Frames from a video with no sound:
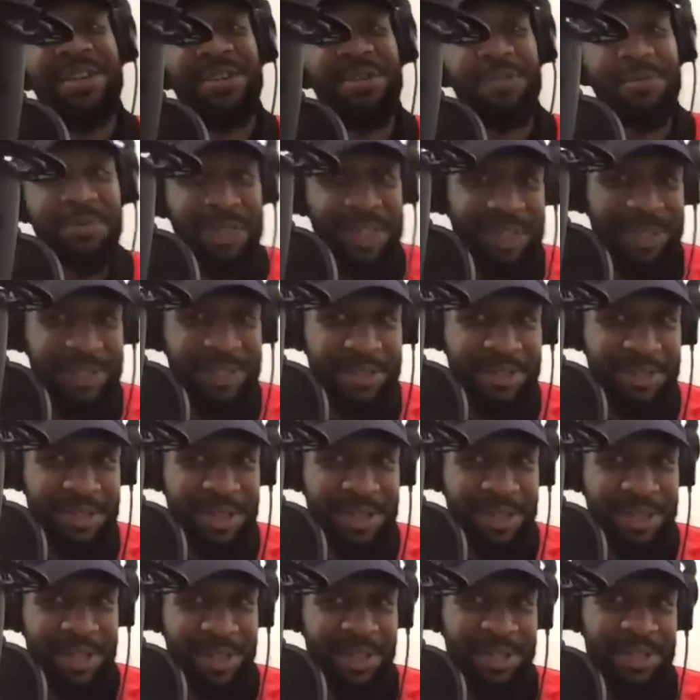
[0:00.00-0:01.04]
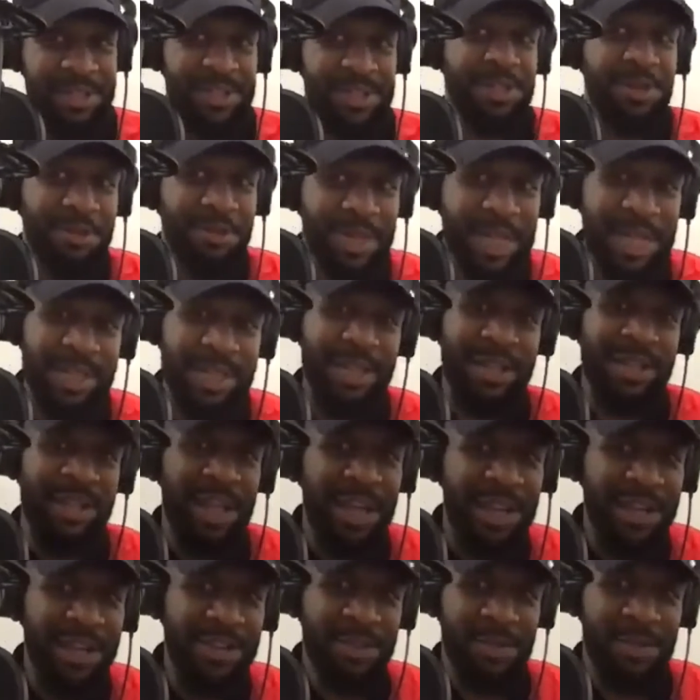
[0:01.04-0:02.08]
We assumed that the
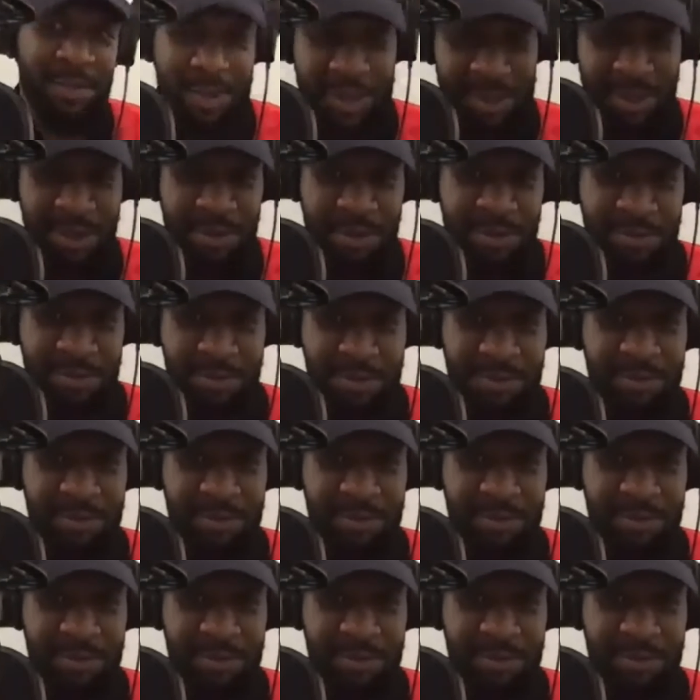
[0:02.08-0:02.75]
Lakers was gonna